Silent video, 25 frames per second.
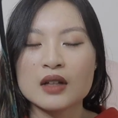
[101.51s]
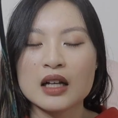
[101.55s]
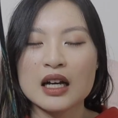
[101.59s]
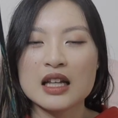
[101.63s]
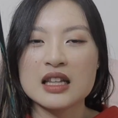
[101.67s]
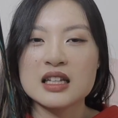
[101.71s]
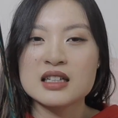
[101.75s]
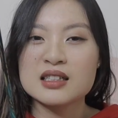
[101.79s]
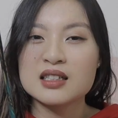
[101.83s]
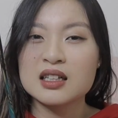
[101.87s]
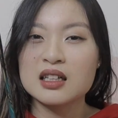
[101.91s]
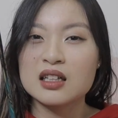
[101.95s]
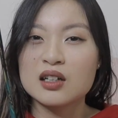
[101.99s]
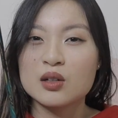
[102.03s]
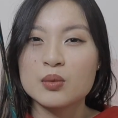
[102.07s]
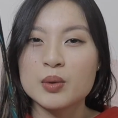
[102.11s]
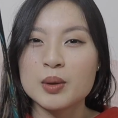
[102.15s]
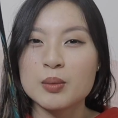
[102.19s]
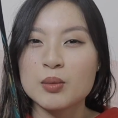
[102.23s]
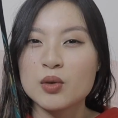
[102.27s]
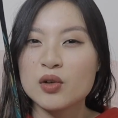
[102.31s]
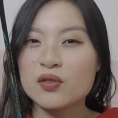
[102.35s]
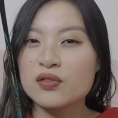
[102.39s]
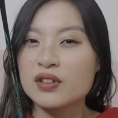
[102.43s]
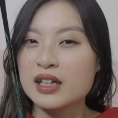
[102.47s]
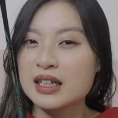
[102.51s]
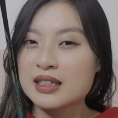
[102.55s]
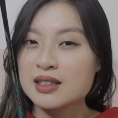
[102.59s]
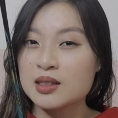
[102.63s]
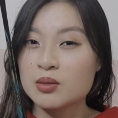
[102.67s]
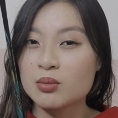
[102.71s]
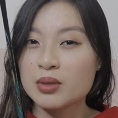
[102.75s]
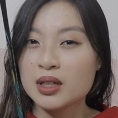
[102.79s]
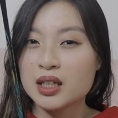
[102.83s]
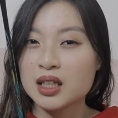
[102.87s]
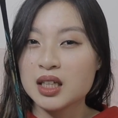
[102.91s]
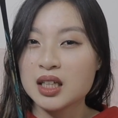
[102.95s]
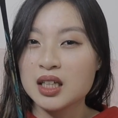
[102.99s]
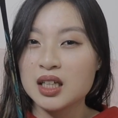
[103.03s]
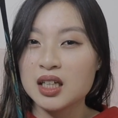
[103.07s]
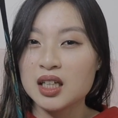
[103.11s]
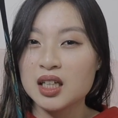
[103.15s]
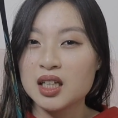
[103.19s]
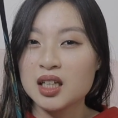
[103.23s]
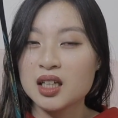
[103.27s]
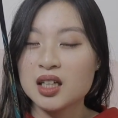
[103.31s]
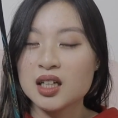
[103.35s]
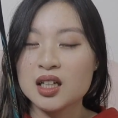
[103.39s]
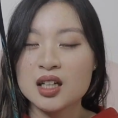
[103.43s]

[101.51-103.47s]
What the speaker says: and there's a little bit more flexibility,